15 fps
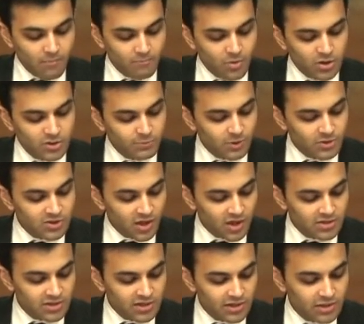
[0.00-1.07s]
most
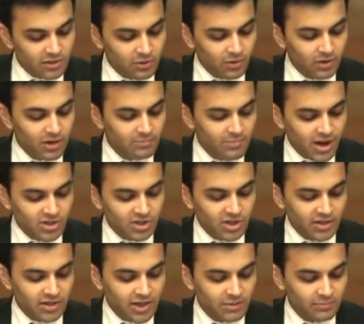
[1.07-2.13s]
precisely, kundli
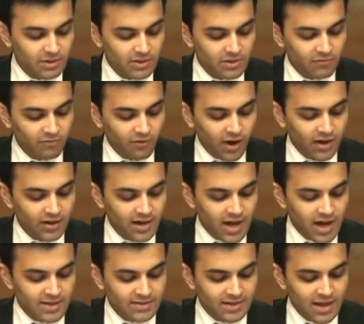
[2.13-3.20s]
matching can be defined
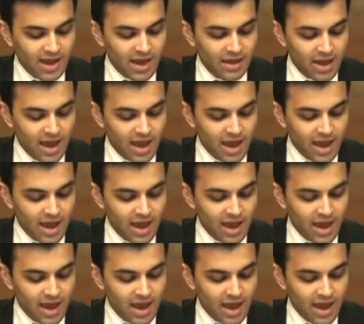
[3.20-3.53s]
as an